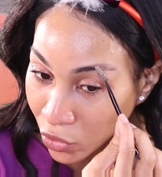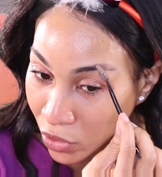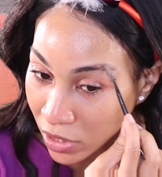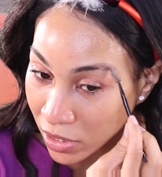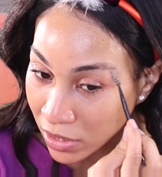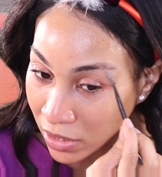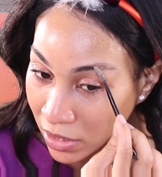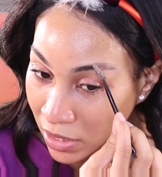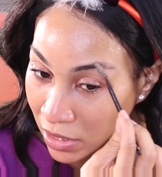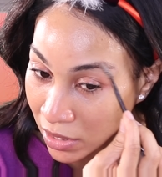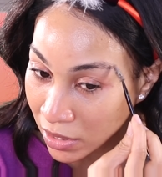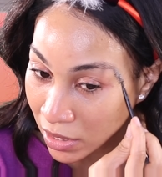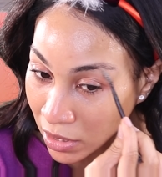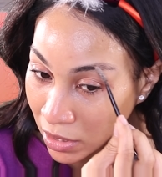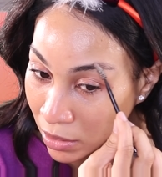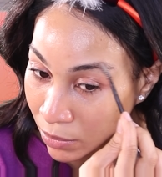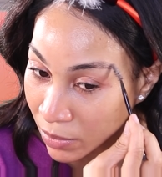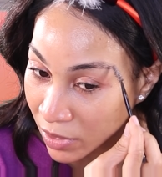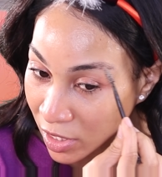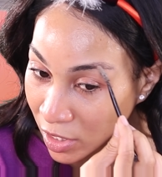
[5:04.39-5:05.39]
You can see it's a
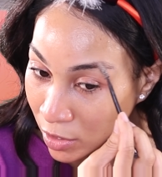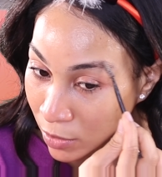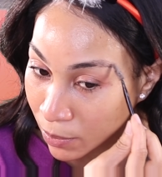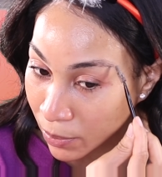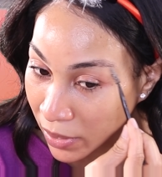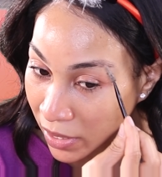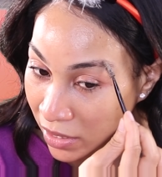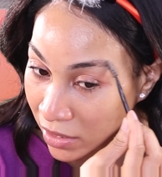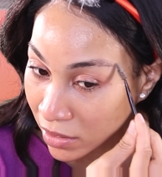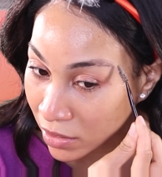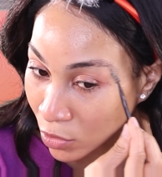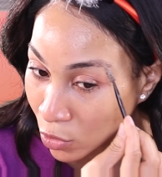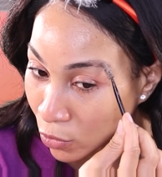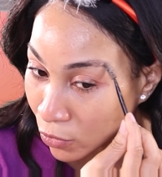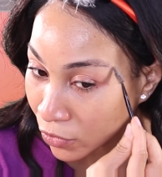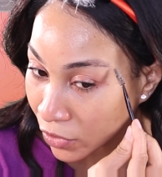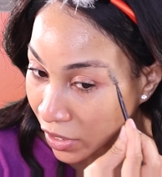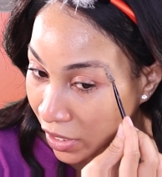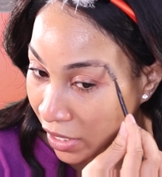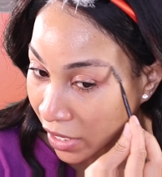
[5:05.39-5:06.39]
little bit sparse
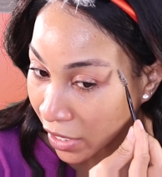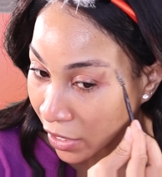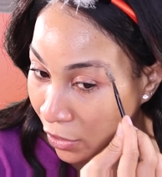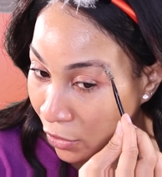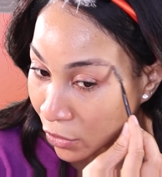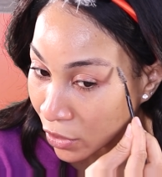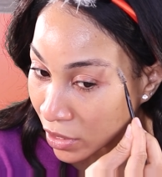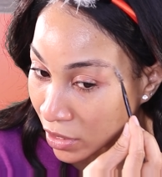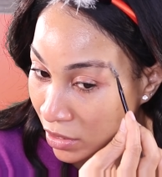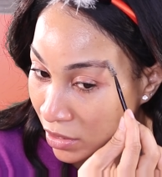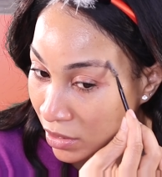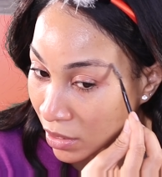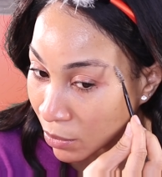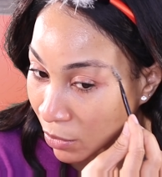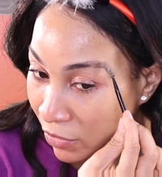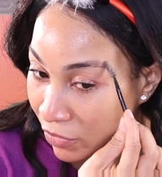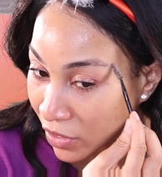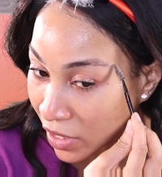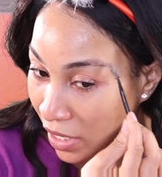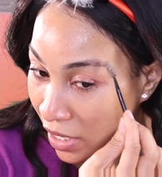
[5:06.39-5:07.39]
over here, and some
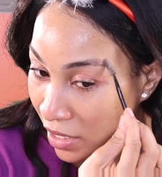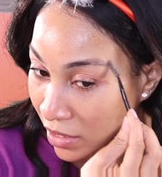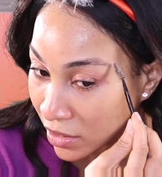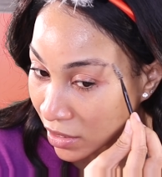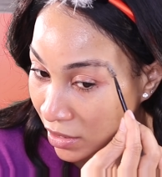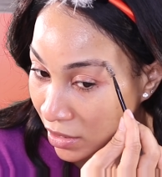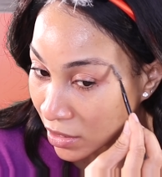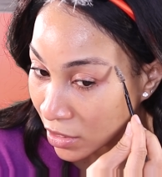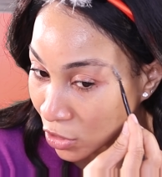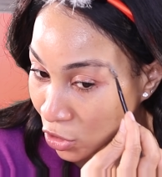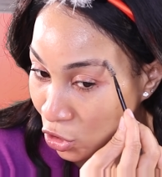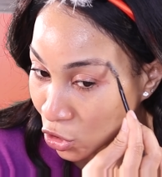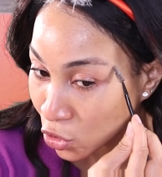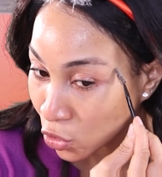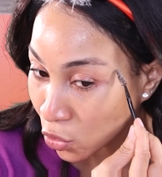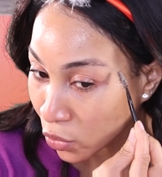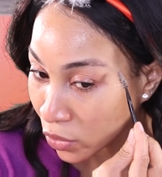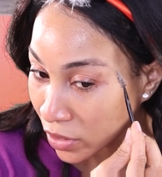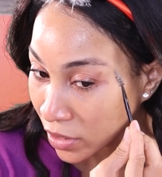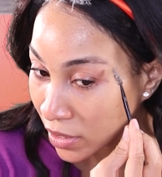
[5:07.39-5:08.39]
of the hairs are still
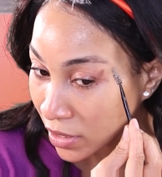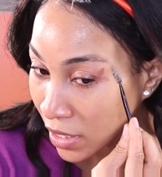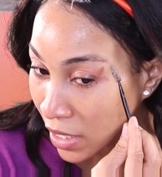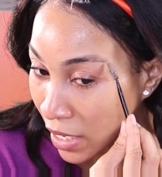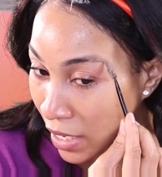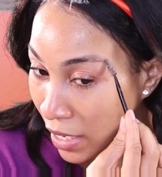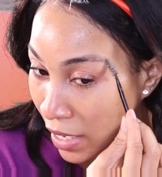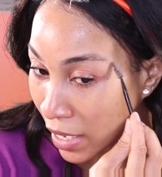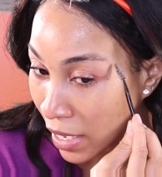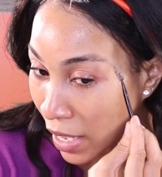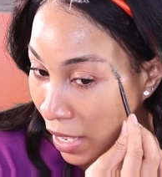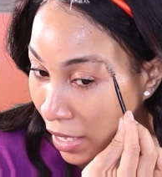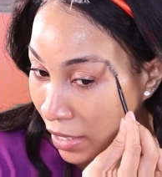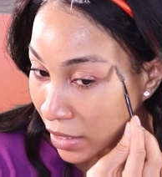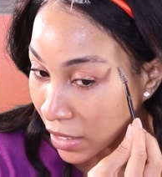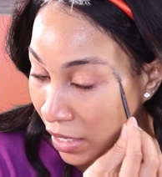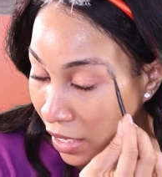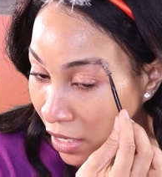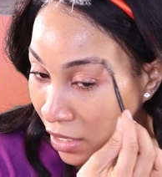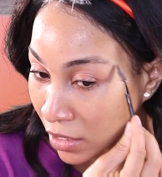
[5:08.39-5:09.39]
short at
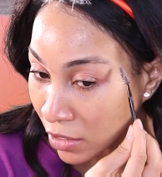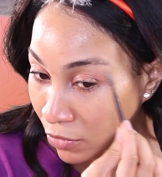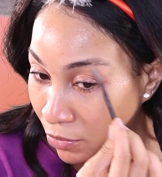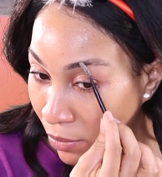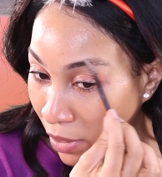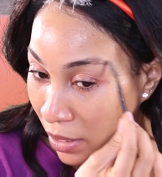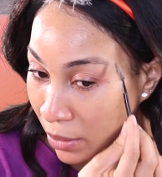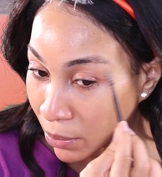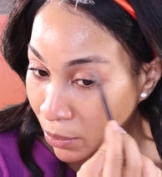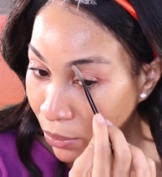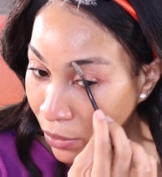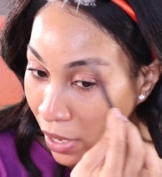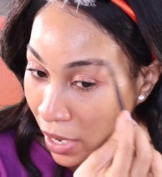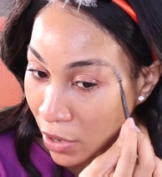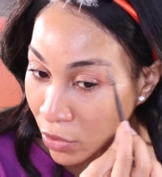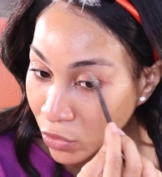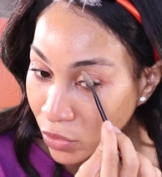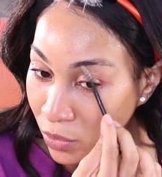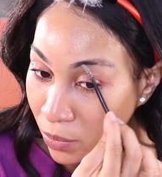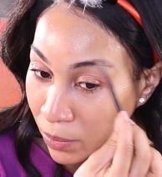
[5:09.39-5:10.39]
the end of my
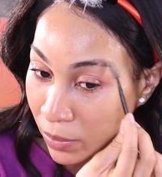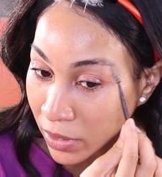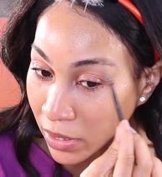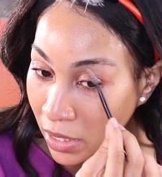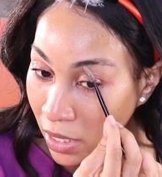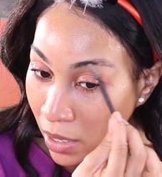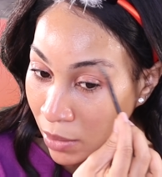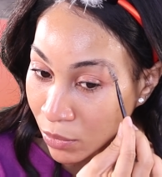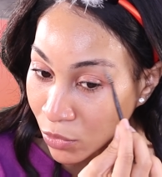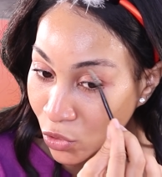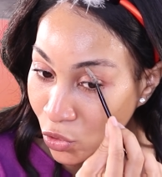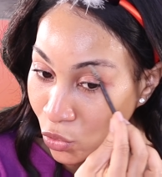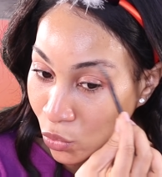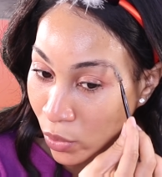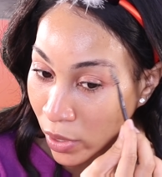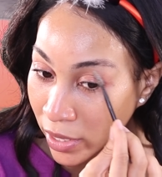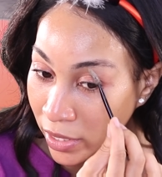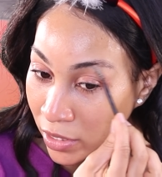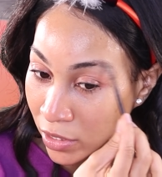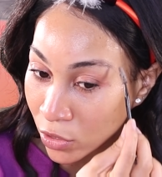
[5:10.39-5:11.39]
brows, but I'm
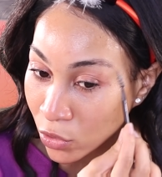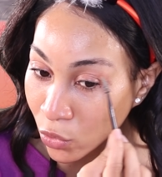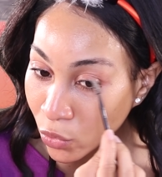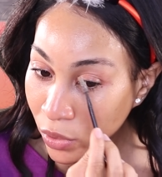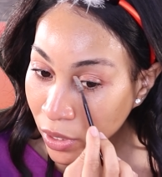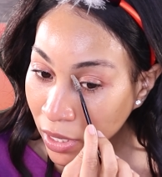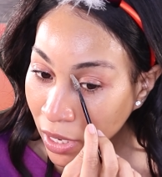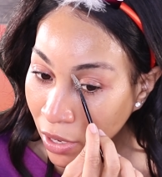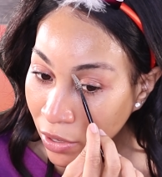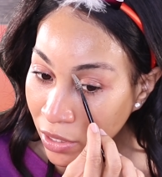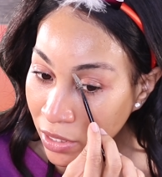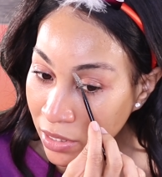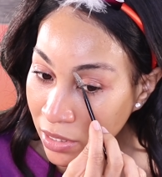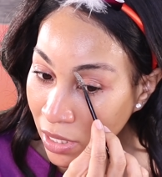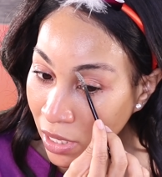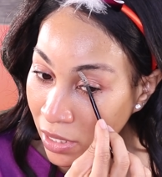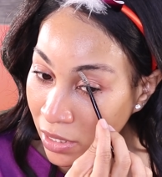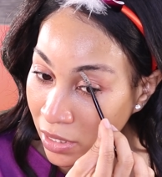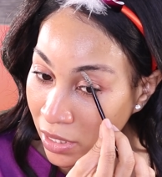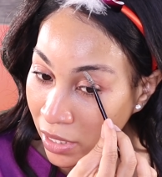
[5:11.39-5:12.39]
trying to grow that out. And
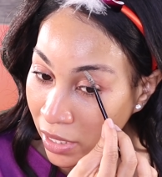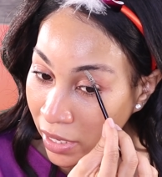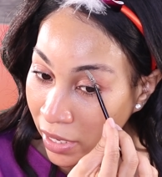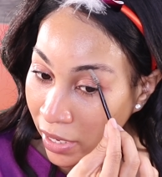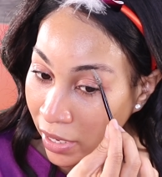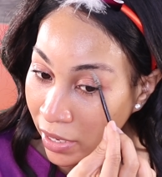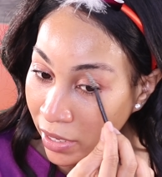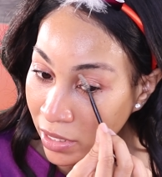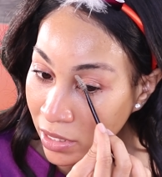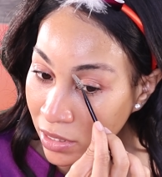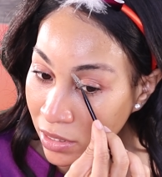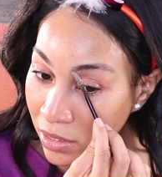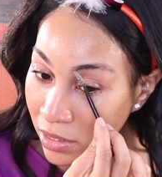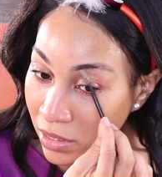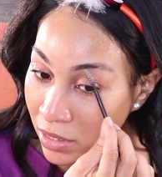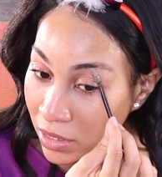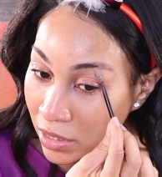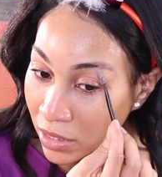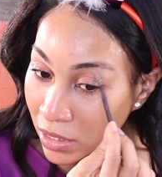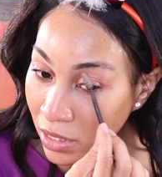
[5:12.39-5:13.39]
under here it's
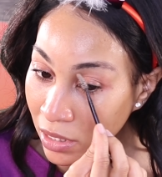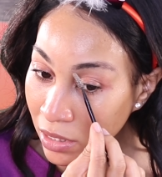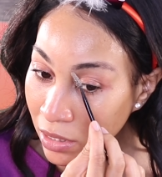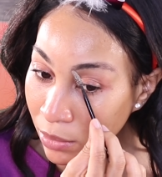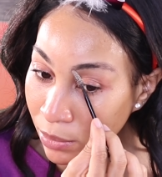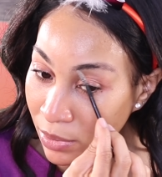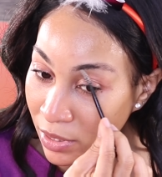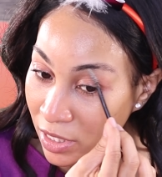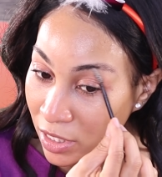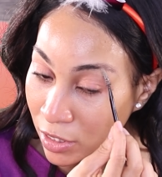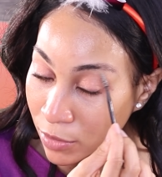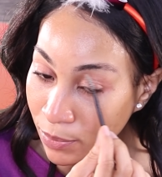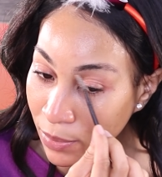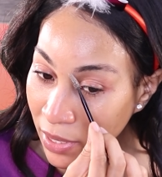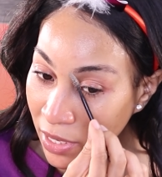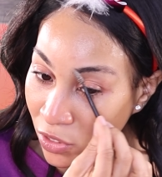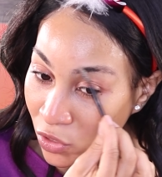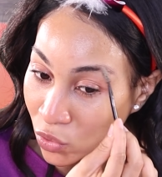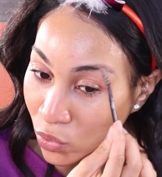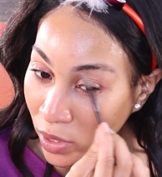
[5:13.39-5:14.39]
still a little bit
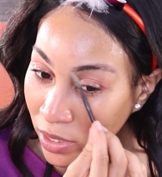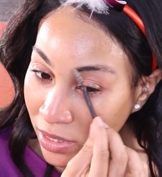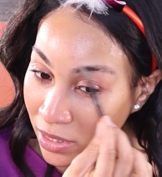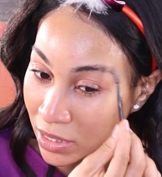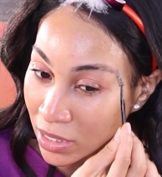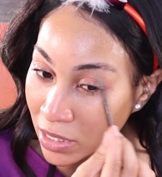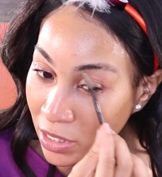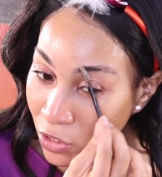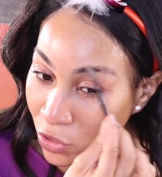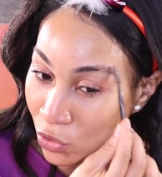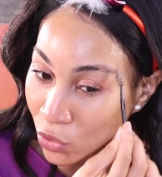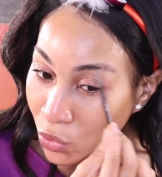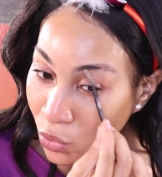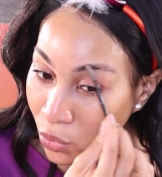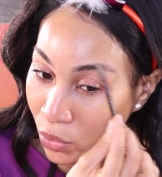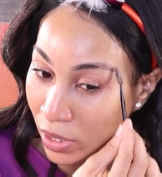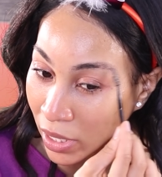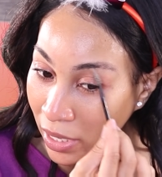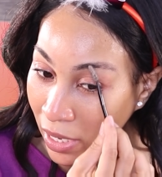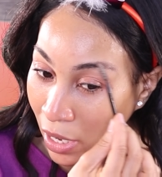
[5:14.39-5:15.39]
sparse, so I still need to
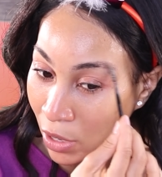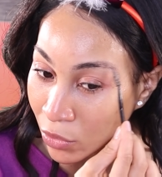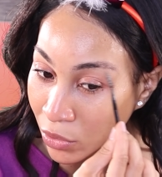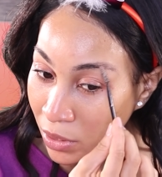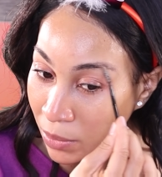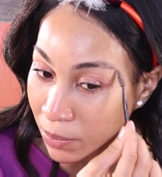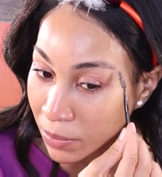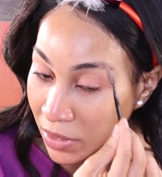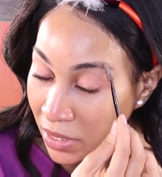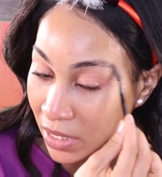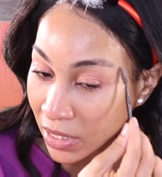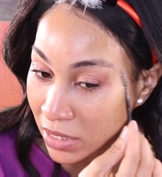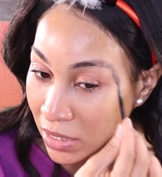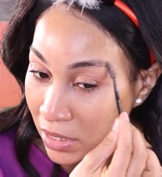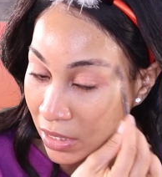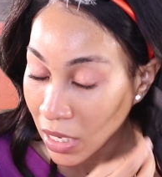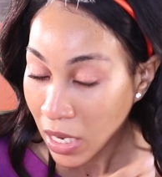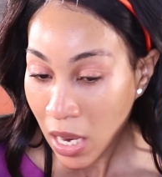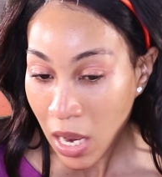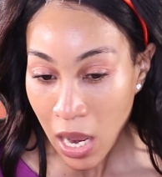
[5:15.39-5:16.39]
grow that out a
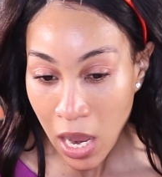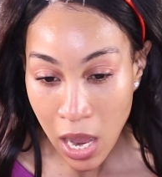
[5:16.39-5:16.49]
bit.